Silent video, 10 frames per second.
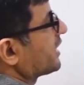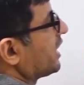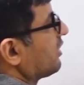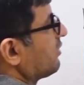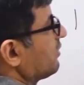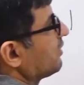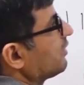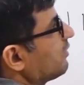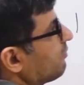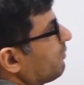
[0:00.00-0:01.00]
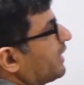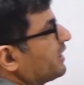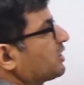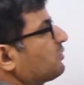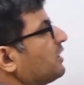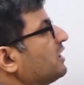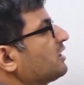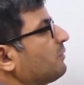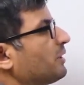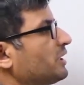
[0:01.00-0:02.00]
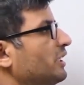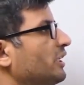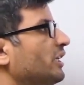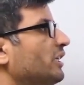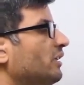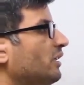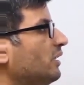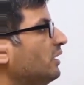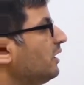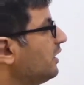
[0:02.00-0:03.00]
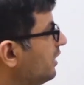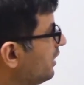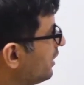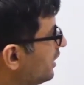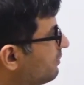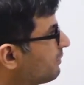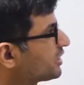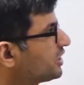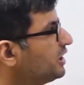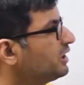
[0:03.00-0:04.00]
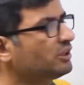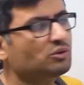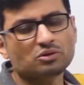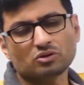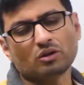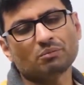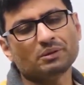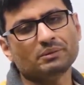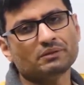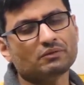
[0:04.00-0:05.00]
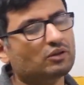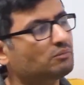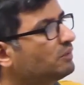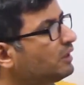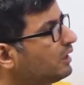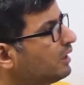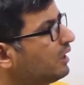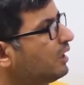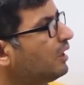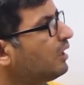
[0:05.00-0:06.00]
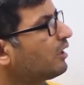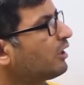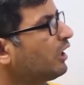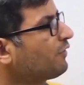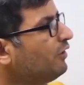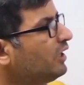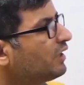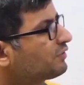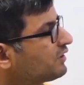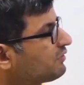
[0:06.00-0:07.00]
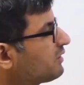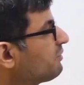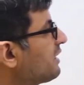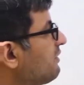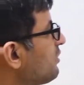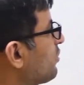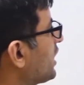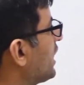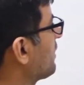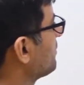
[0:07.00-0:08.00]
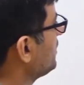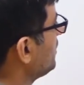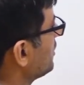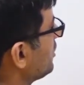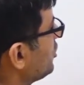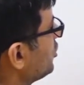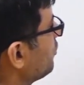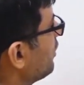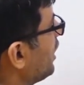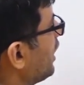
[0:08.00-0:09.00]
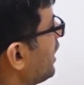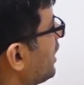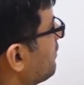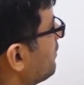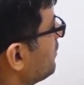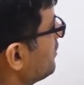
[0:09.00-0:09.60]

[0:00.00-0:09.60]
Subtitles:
how -1 is represented in machine in 2's complement form. Now if you left shifted by 1, what will happen? You will have